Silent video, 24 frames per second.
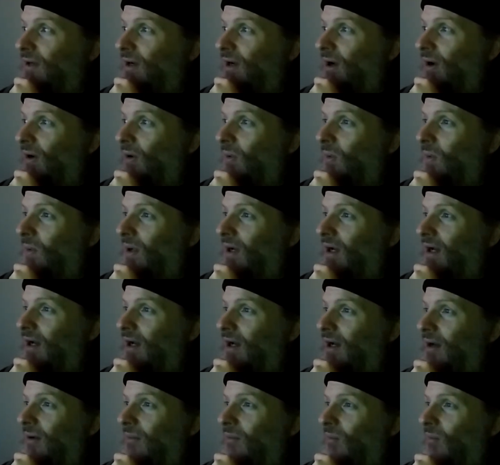oh,
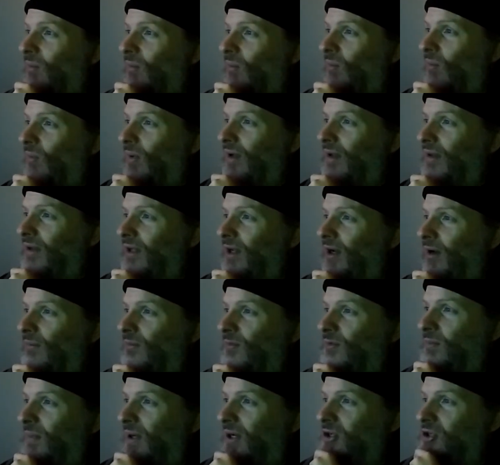um, one of the
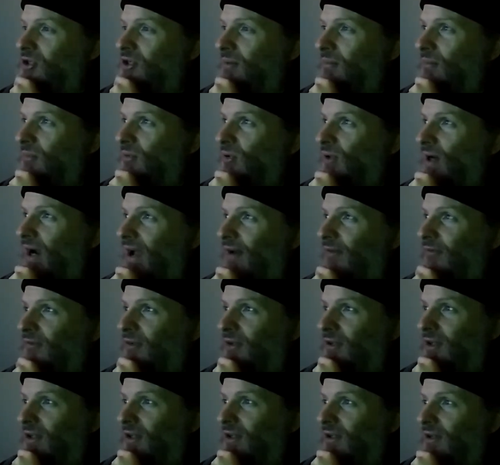albums by Jim
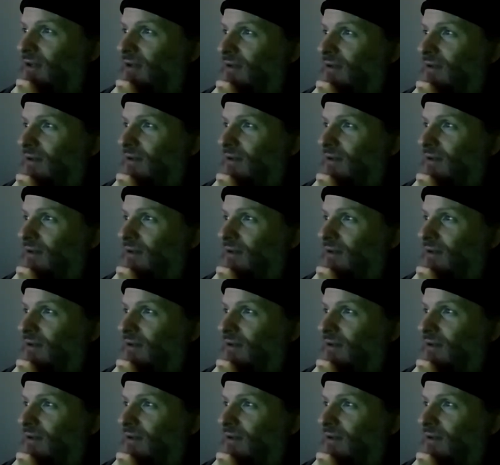Rafferty,